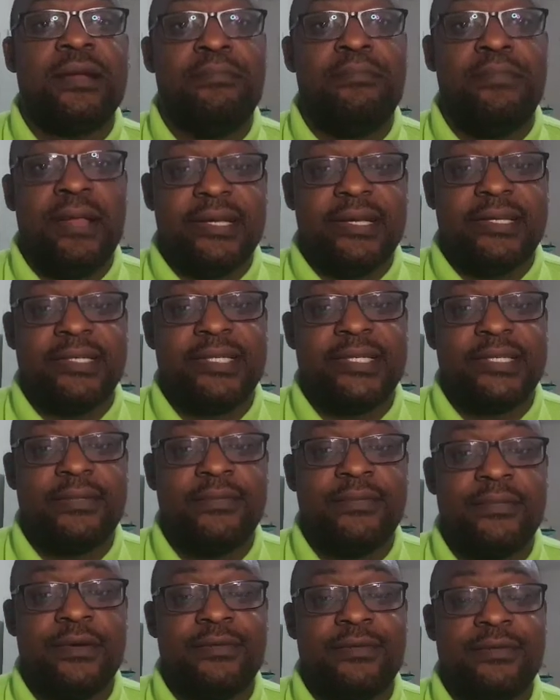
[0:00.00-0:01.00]
place,
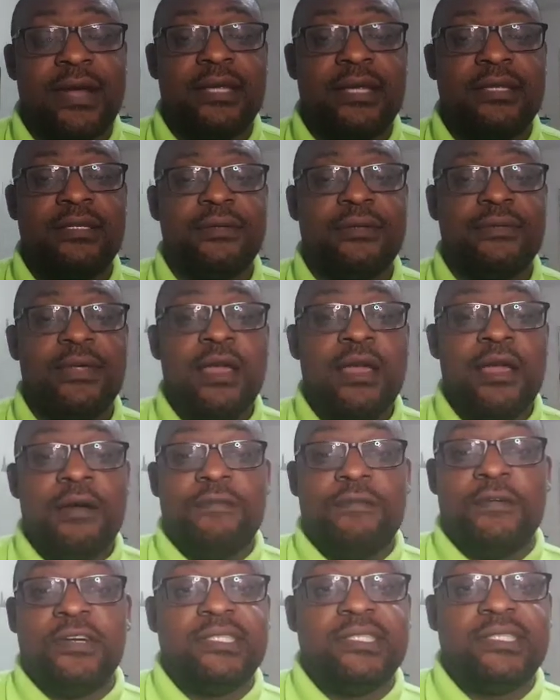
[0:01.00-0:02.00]
right?
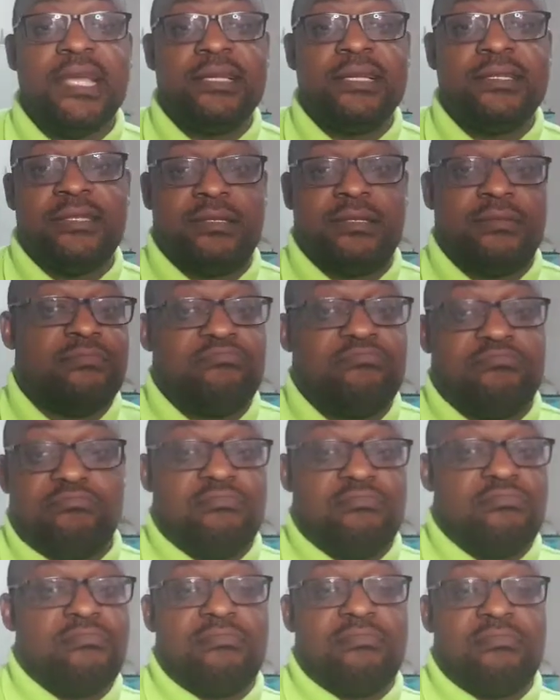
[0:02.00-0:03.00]
For instance,
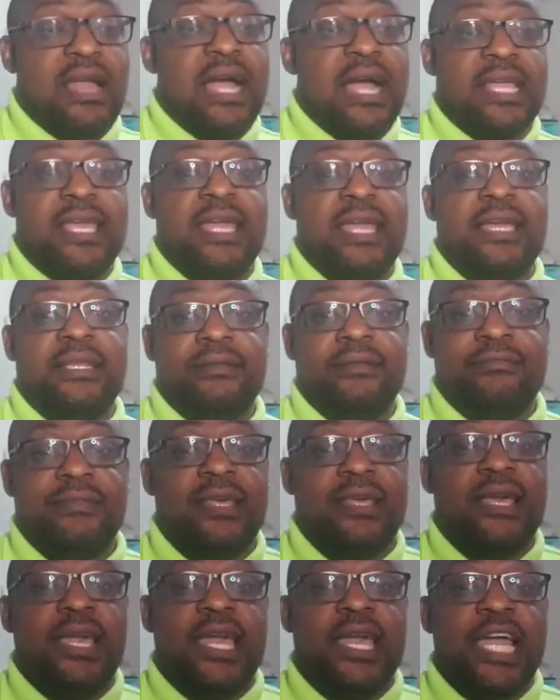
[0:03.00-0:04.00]

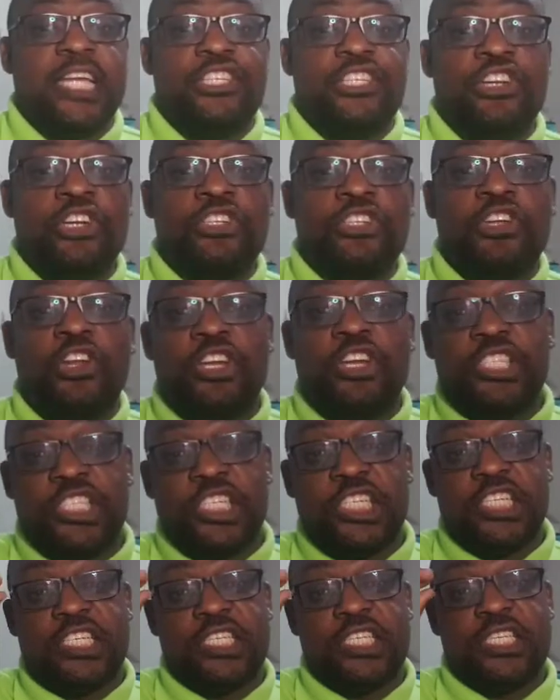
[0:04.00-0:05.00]
again, a
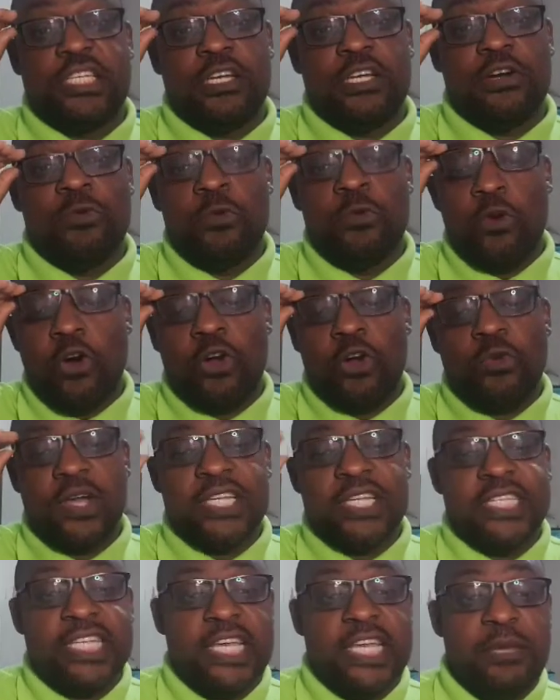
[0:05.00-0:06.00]
deontologist will
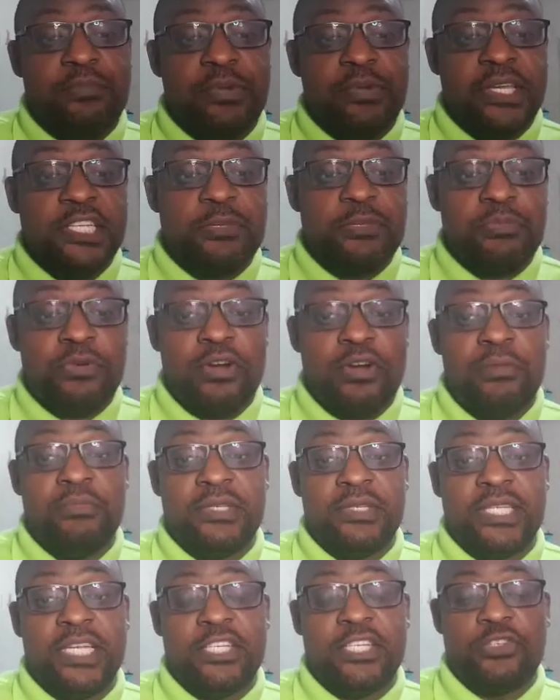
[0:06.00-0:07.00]
always keep his
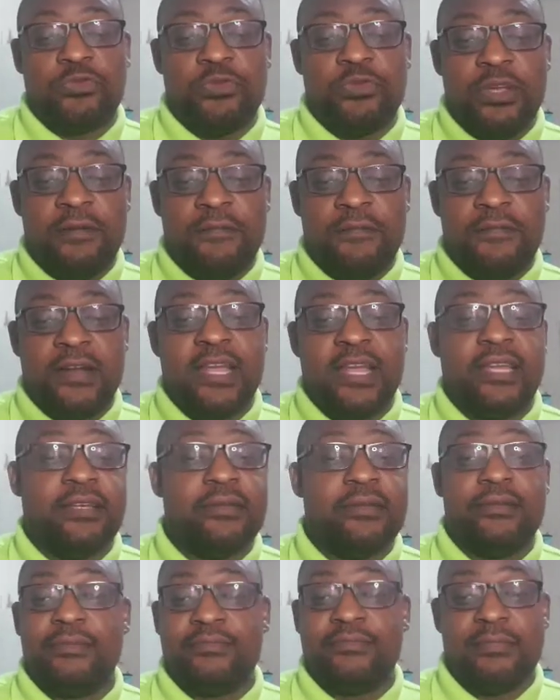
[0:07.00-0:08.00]
promises to a
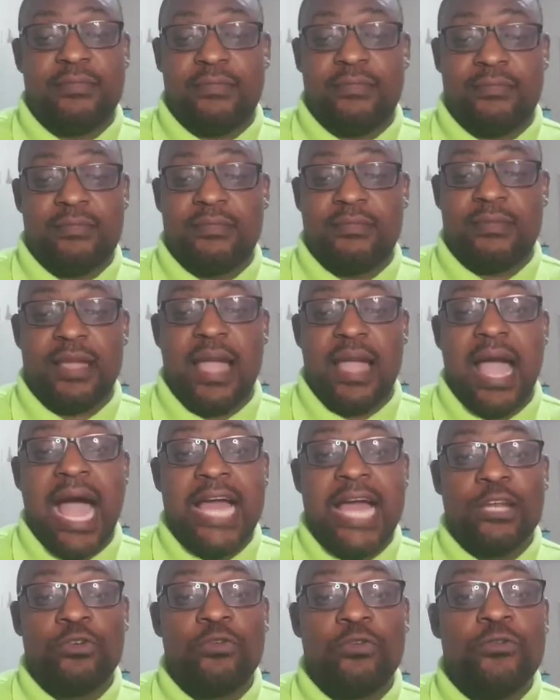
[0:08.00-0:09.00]
friend
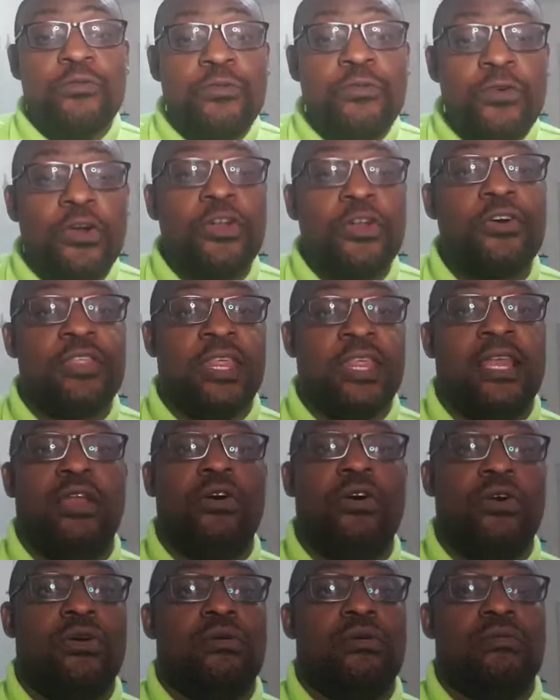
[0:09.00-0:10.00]
and will follow the
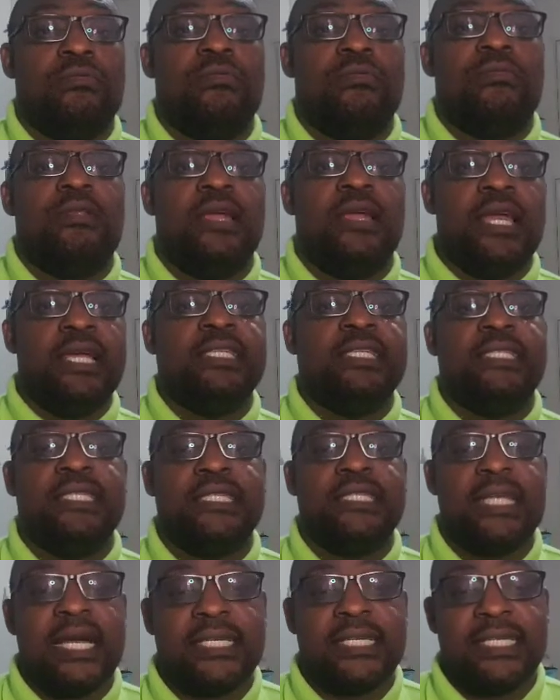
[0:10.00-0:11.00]
law as
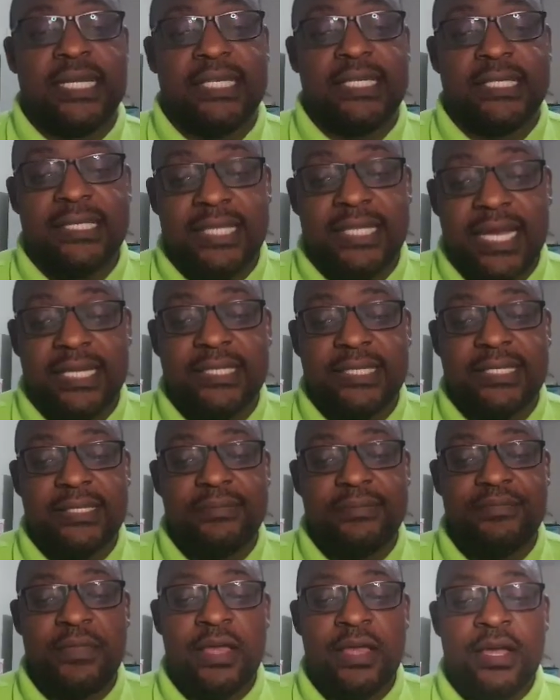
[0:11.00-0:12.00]
it actually
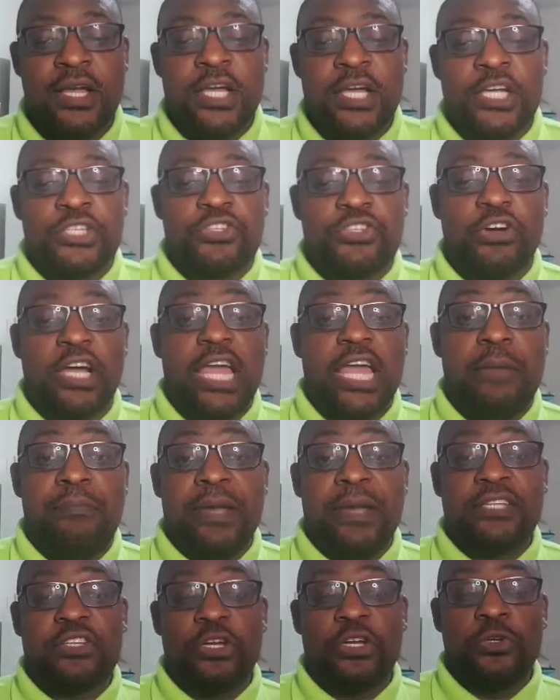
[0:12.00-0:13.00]
states. So a
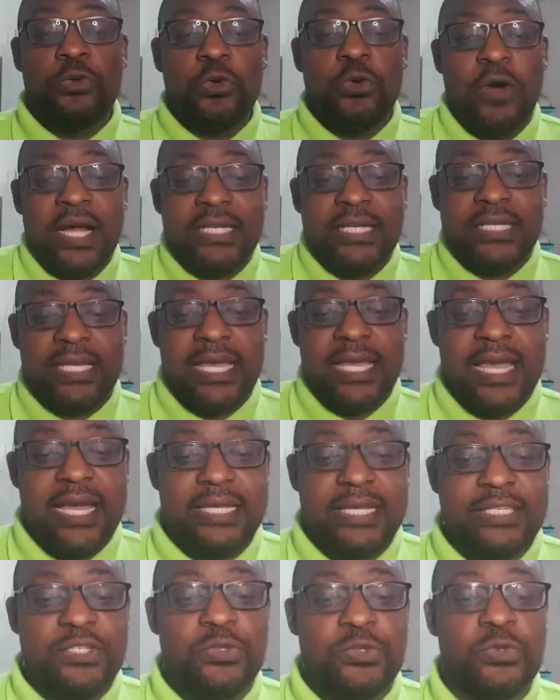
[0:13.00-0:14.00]
person who
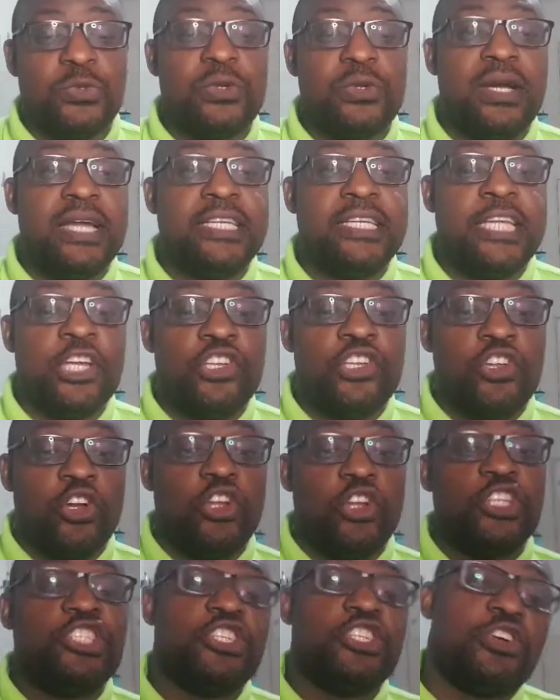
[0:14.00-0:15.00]
adheres to
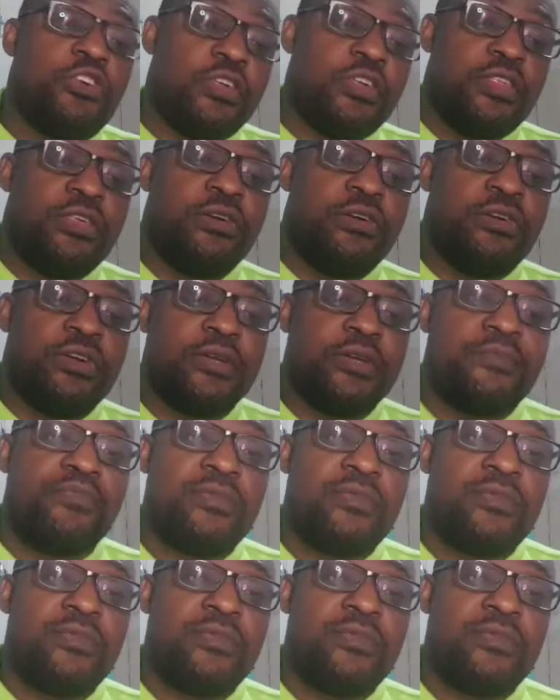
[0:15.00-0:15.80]
deontological theory